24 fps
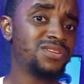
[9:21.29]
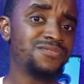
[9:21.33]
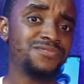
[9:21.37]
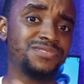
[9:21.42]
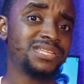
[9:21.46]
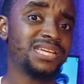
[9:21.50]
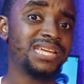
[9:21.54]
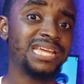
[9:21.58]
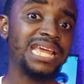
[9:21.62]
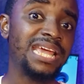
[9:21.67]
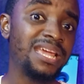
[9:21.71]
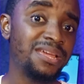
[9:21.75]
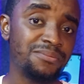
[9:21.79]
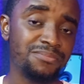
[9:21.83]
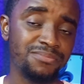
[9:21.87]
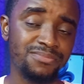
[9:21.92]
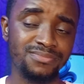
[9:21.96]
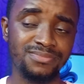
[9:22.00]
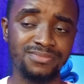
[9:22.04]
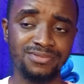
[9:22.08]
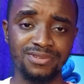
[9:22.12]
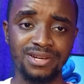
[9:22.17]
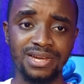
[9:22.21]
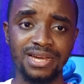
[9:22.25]
even if it's a
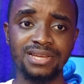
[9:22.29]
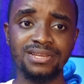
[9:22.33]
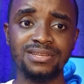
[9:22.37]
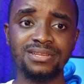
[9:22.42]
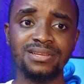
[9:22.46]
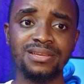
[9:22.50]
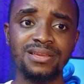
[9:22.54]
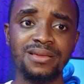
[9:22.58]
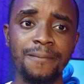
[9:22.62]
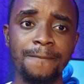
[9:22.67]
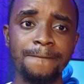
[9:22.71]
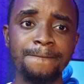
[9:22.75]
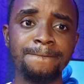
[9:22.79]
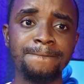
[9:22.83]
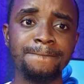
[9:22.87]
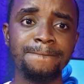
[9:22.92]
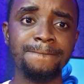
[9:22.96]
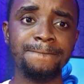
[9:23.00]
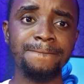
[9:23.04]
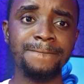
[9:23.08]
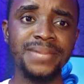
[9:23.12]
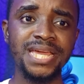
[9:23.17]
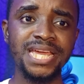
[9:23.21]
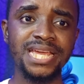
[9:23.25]
game, right,
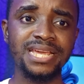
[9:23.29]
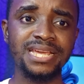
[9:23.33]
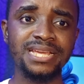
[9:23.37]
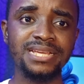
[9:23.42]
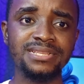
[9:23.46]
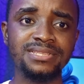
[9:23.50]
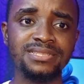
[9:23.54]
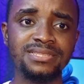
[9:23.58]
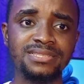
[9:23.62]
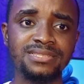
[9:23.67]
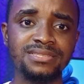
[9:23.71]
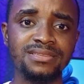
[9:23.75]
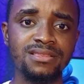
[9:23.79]
make